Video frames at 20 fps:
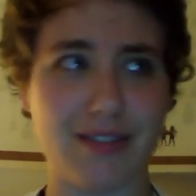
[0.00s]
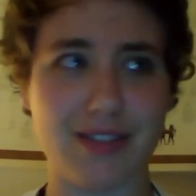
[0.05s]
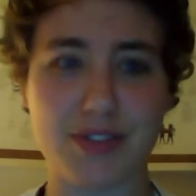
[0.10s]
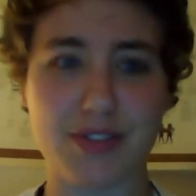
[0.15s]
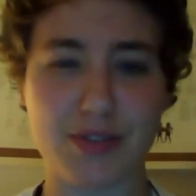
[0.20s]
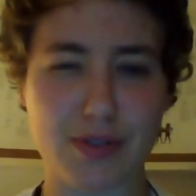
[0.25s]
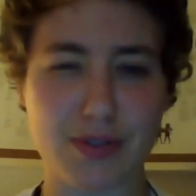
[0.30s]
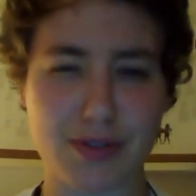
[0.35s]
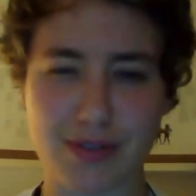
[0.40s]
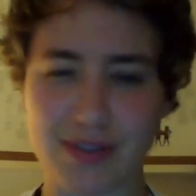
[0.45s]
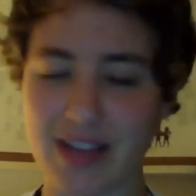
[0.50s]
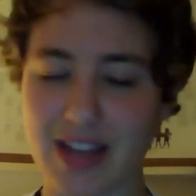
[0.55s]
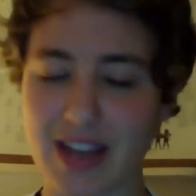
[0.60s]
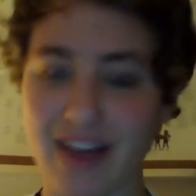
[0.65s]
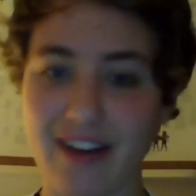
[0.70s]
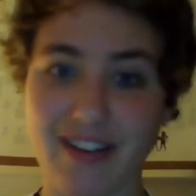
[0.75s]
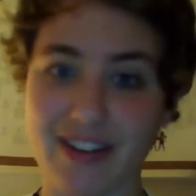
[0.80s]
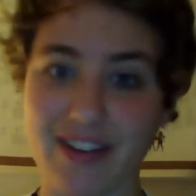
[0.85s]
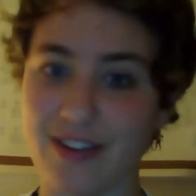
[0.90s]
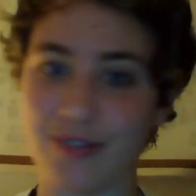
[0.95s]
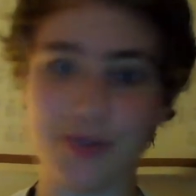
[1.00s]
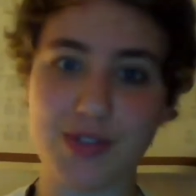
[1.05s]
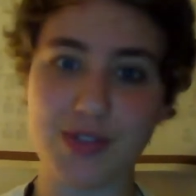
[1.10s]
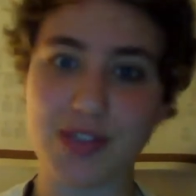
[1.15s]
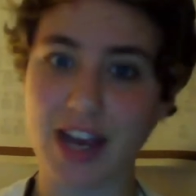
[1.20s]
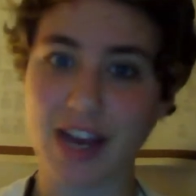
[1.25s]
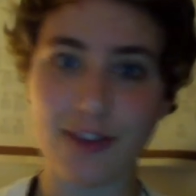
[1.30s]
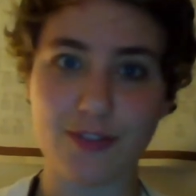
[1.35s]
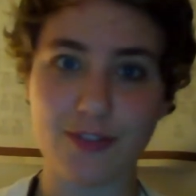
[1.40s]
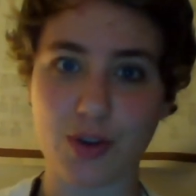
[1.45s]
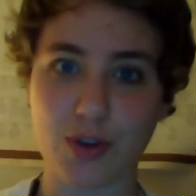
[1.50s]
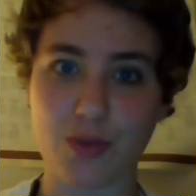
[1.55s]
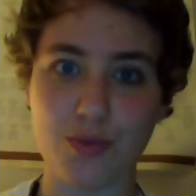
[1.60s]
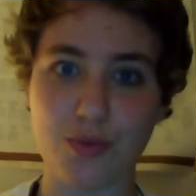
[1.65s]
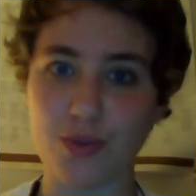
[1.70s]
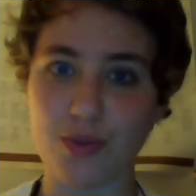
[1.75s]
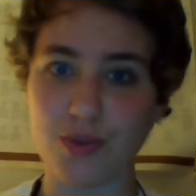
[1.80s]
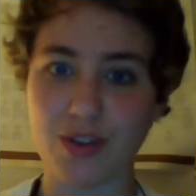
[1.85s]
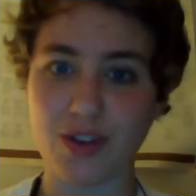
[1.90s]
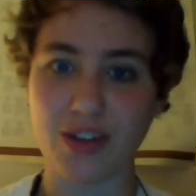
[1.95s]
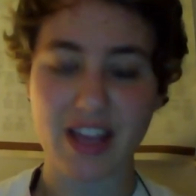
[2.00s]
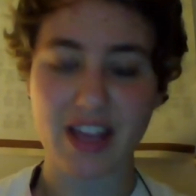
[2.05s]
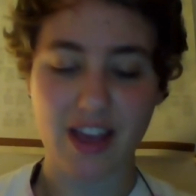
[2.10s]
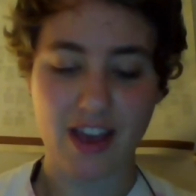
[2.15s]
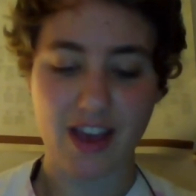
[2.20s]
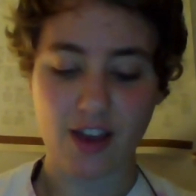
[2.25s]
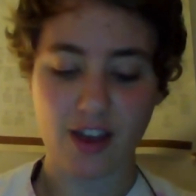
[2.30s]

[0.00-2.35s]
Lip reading: It's just, I don't know, it was kind of a cool